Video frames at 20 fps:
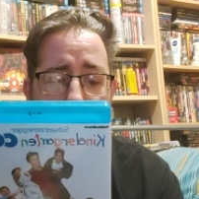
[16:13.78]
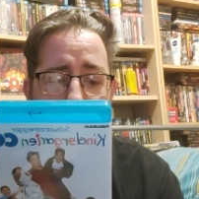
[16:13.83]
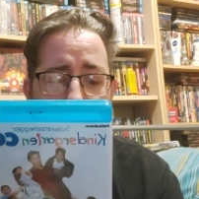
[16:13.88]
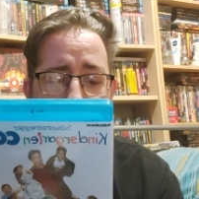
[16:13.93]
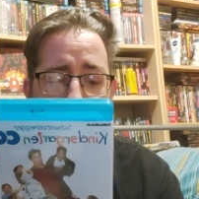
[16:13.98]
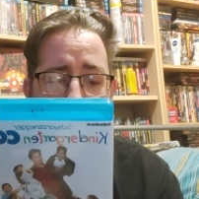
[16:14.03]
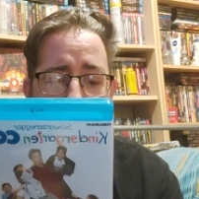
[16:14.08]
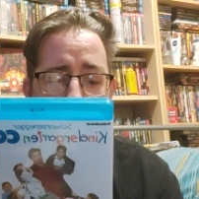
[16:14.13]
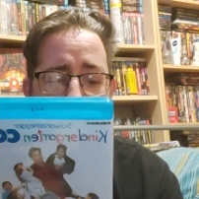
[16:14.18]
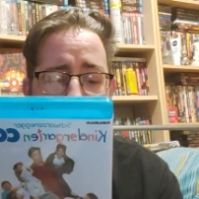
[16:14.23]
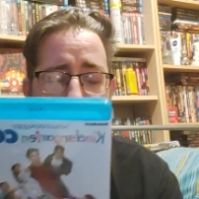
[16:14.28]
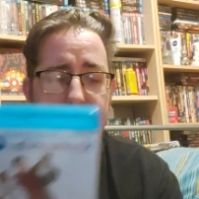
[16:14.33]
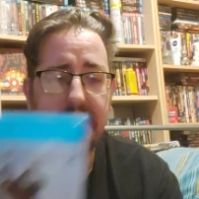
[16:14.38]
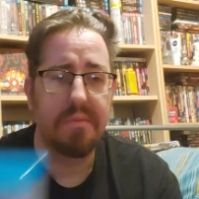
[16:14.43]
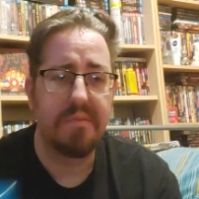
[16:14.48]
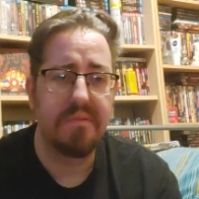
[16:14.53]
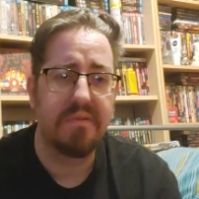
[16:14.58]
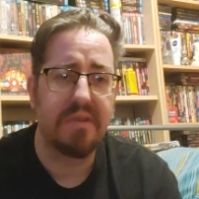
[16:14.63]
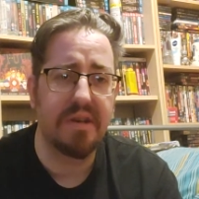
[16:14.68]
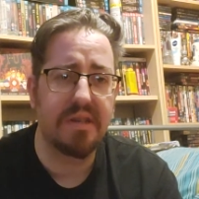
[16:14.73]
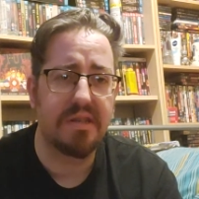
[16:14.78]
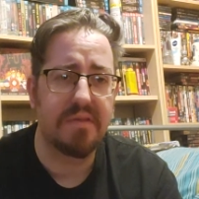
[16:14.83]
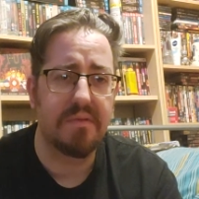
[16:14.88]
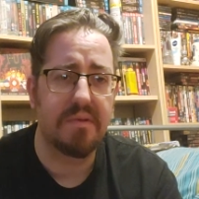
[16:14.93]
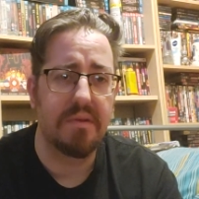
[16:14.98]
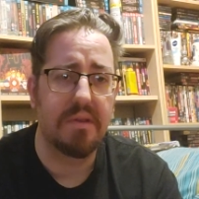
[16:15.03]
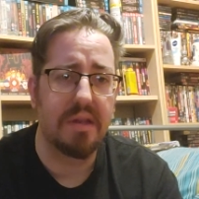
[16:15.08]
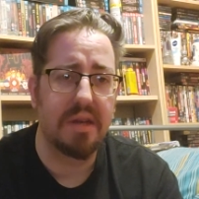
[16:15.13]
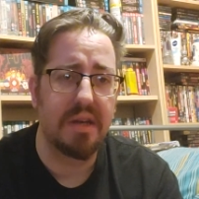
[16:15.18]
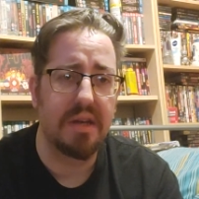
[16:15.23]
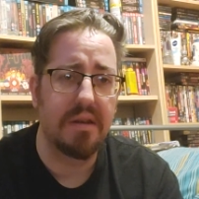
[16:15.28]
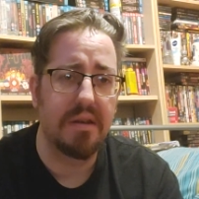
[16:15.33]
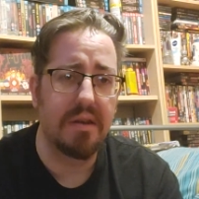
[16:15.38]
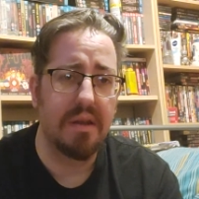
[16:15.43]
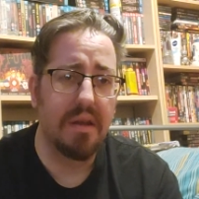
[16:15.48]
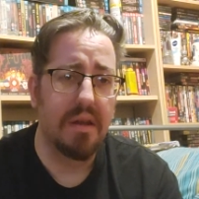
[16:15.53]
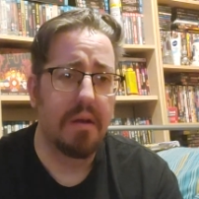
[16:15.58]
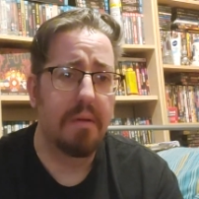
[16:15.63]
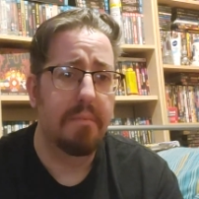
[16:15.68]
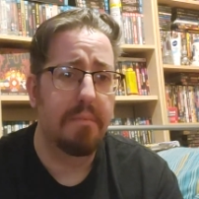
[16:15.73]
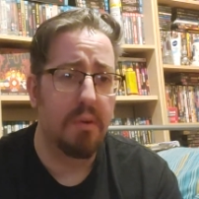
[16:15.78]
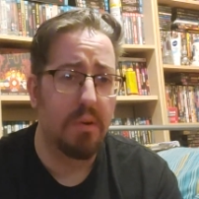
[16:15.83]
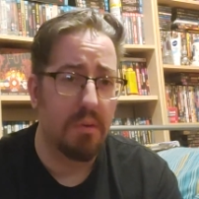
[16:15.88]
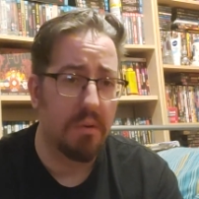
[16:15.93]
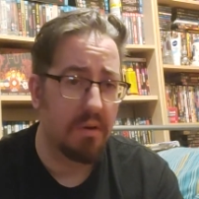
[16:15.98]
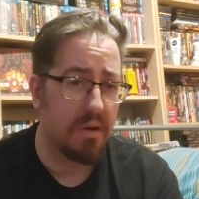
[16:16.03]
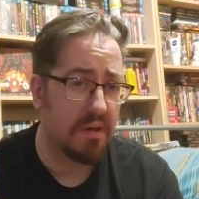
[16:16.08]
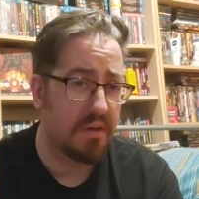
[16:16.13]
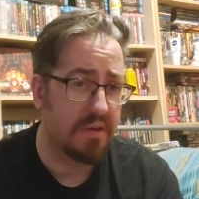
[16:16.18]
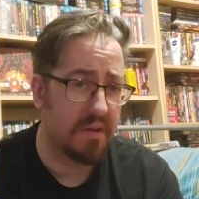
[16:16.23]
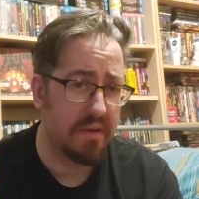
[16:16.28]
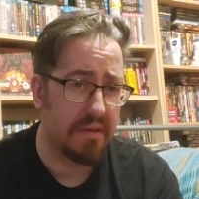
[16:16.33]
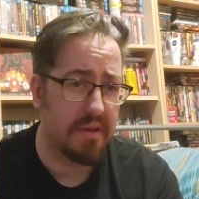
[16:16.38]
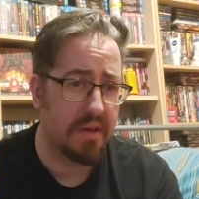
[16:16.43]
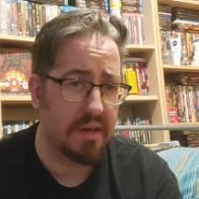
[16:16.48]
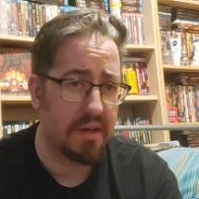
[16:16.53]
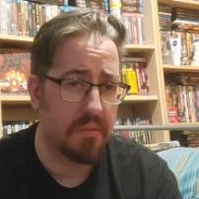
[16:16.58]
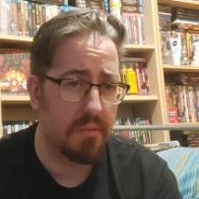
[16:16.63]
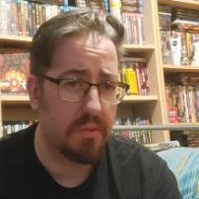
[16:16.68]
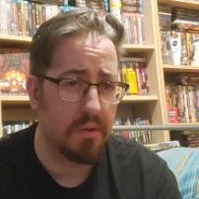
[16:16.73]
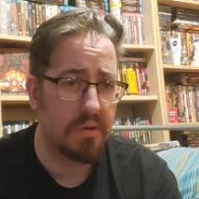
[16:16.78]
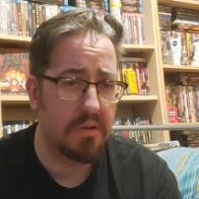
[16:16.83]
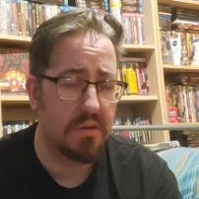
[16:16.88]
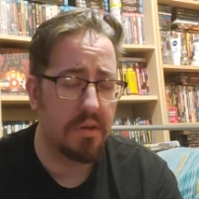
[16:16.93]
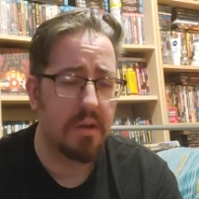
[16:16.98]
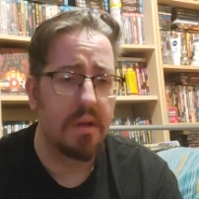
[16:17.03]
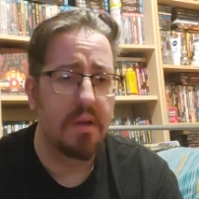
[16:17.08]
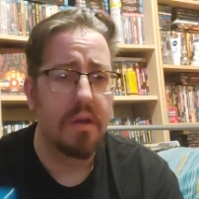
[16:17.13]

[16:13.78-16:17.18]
from a film festival in Portland, I think it was.